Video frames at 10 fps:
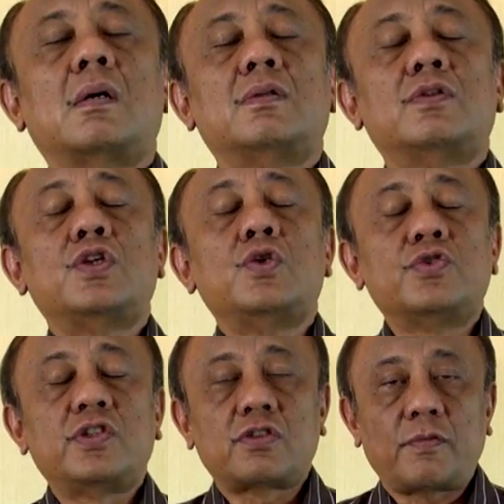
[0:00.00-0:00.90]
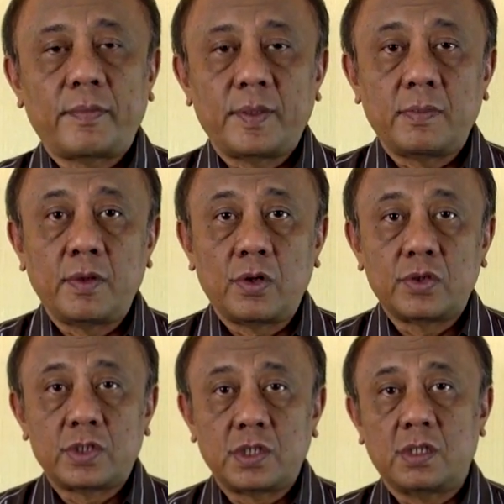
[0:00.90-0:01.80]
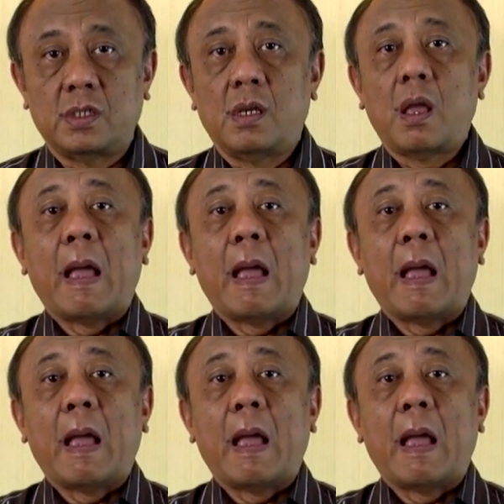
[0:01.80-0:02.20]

the uses of epidemiology